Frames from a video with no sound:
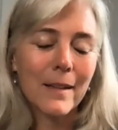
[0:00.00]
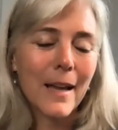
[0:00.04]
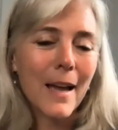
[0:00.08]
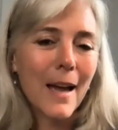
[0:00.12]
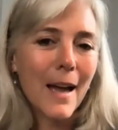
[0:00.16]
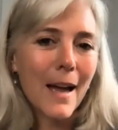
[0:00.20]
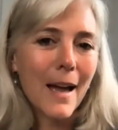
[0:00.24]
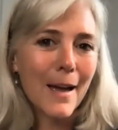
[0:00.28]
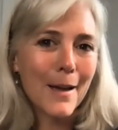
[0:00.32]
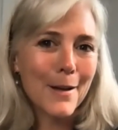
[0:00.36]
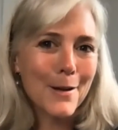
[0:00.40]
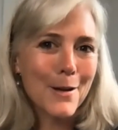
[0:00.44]

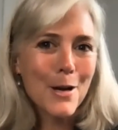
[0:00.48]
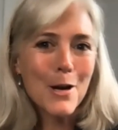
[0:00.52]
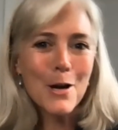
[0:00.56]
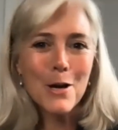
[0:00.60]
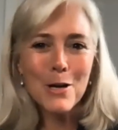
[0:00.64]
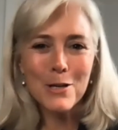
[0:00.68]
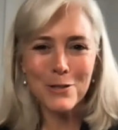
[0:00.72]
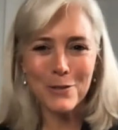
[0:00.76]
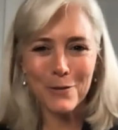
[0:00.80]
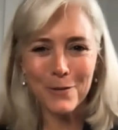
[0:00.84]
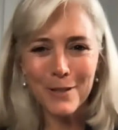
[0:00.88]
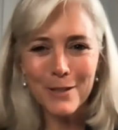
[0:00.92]
yeah.
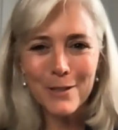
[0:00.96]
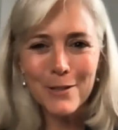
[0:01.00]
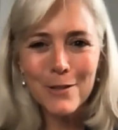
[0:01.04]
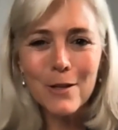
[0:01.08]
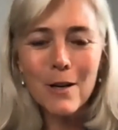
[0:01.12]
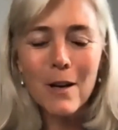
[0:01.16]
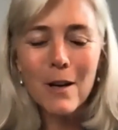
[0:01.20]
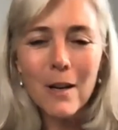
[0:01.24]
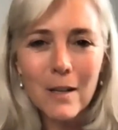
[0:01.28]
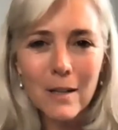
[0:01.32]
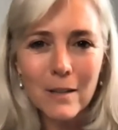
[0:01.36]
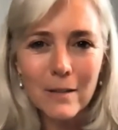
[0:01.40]
So let's
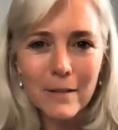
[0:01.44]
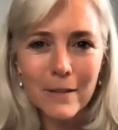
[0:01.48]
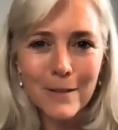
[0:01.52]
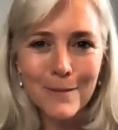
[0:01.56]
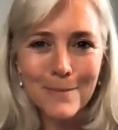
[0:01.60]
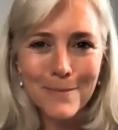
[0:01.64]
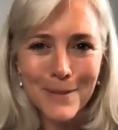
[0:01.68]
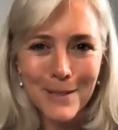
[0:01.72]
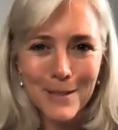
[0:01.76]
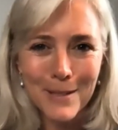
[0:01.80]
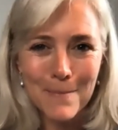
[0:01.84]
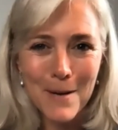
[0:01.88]
talk a
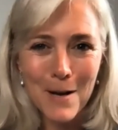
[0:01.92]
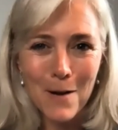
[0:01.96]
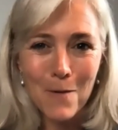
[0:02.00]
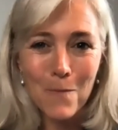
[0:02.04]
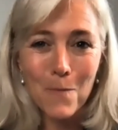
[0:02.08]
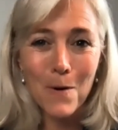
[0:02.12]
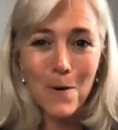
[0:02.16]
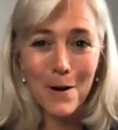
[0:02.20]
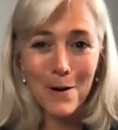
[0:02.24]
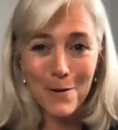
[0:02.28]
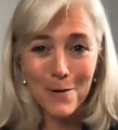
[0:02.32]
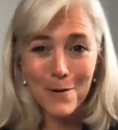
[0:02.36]
little bit
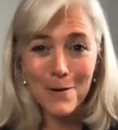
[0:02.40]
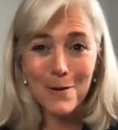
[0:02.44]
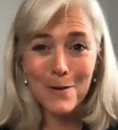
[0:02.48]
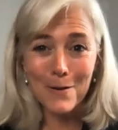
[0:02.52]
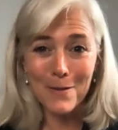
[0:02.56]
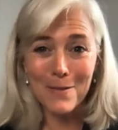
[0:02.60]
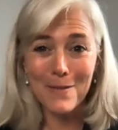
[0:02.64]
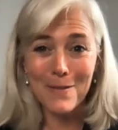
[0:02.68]
about where